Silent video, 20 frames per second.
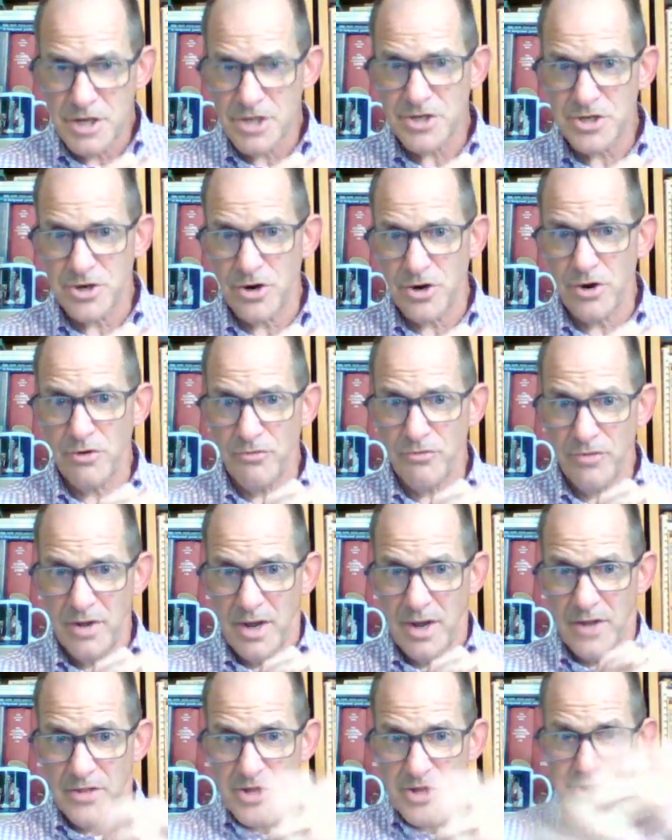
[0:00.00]
to
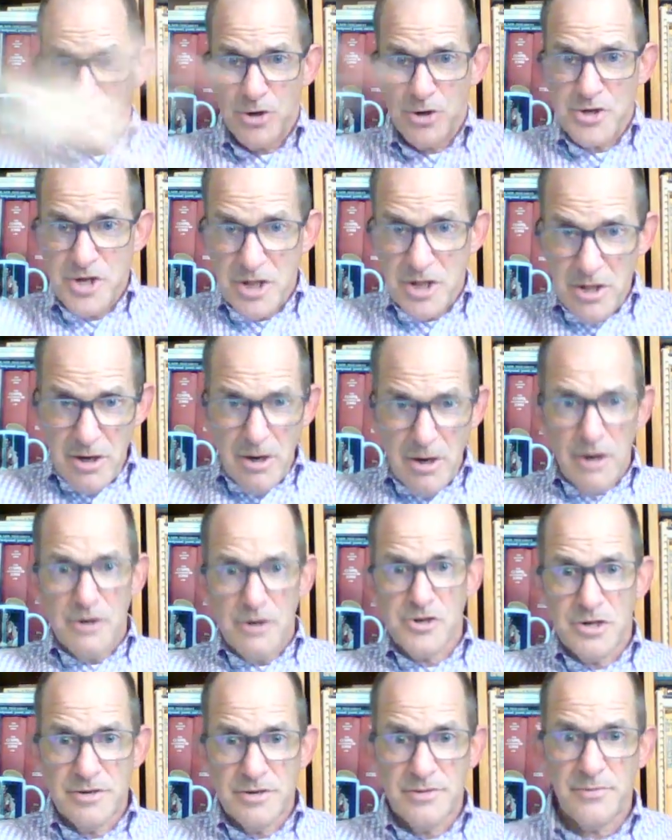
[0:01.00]
serve the church at
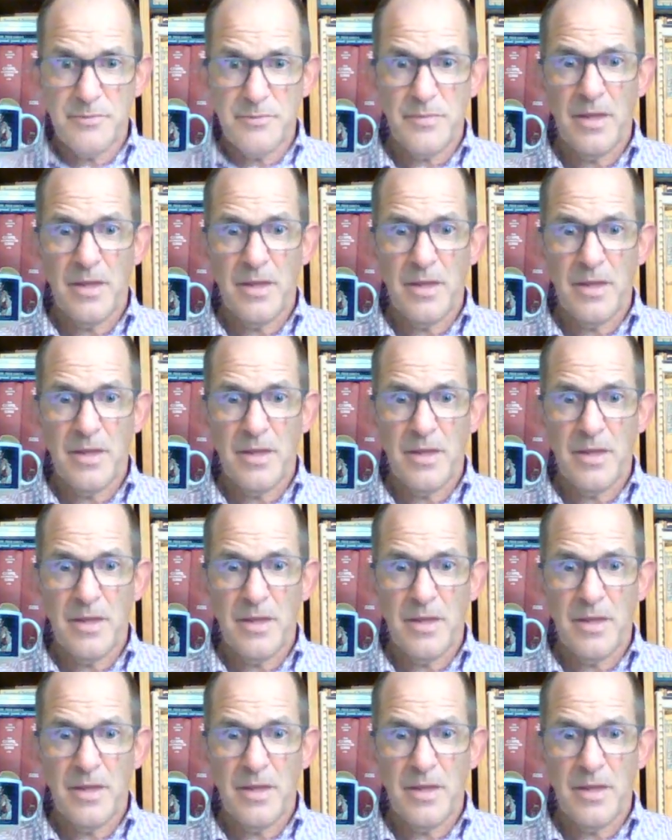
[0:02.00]
large.